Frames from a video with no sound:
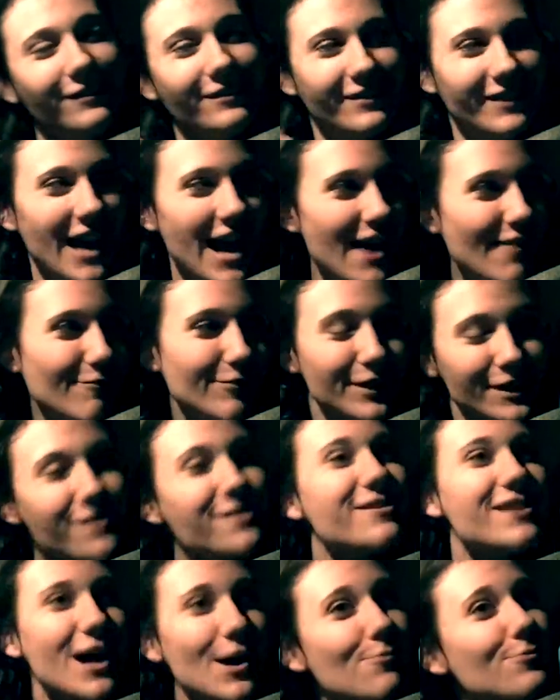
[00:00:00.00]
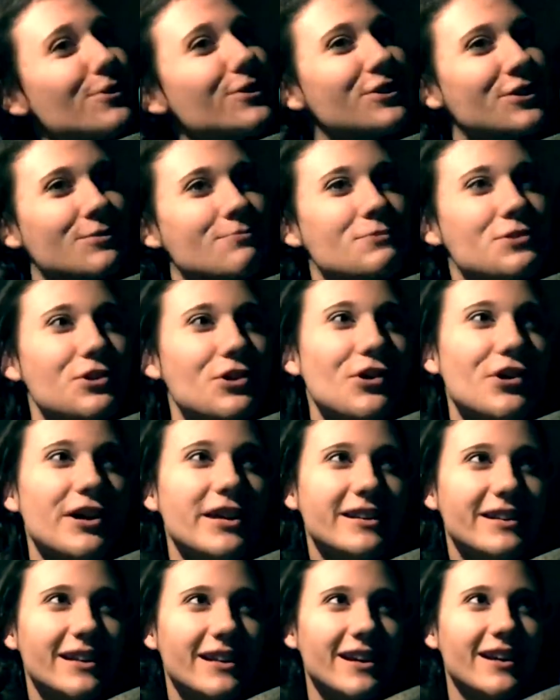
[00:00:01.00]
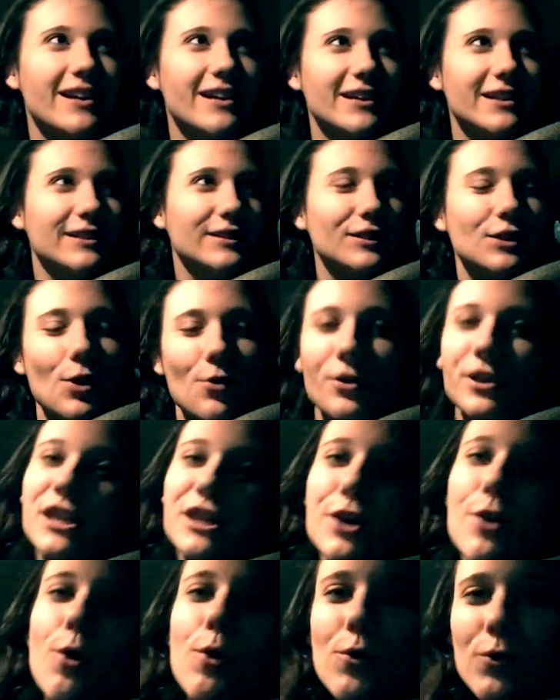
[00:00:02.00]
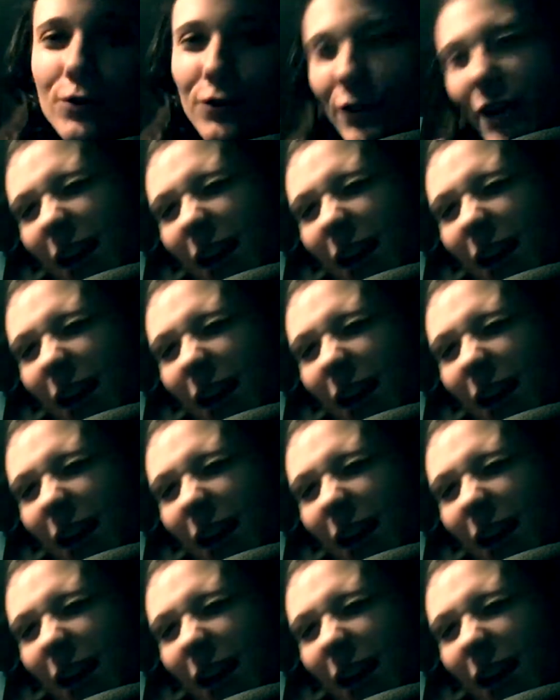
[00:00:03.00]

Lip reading: That was some good, low-key horror